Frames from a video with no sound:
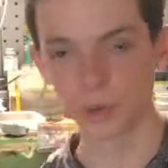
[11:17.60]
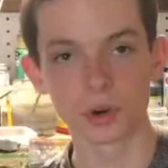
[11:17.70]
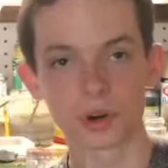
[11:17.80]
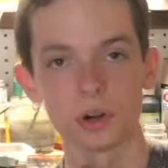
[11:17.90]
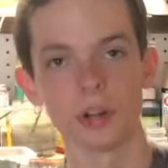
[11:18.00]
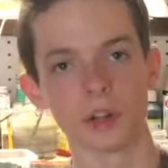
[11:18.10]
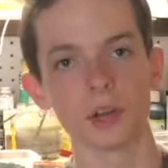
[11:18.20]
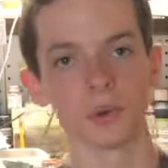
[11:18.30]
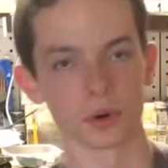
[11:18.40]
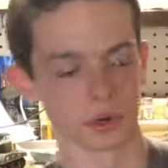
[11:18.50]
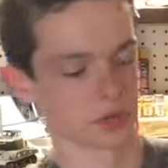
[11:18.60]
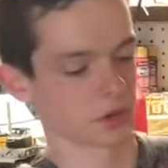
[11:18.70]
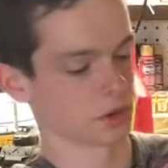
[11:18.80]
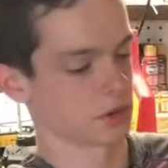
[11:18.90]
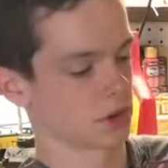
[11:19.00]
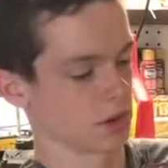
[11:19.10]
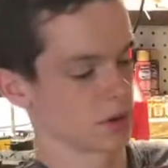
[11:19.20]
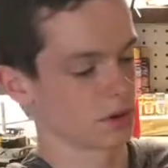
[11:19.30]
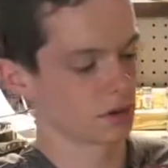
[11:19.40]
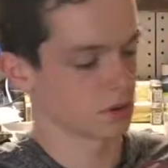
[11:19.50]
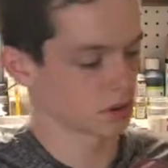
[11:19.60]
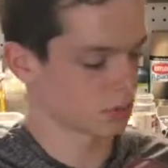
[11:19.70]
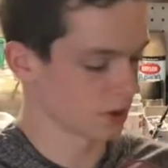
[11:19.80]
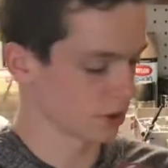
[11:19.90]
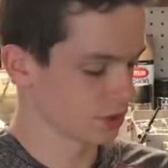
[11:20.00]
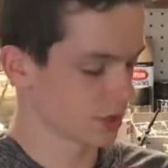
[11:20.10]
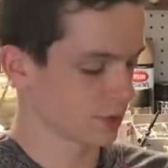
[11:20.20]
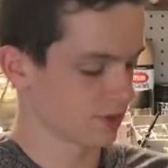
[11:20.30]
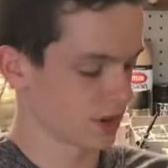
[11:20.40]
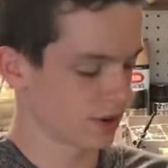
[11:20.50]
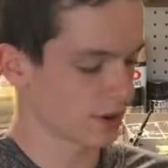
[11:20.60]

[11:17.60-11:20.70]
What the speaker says: of War, Late War. So this would be a whole separate video,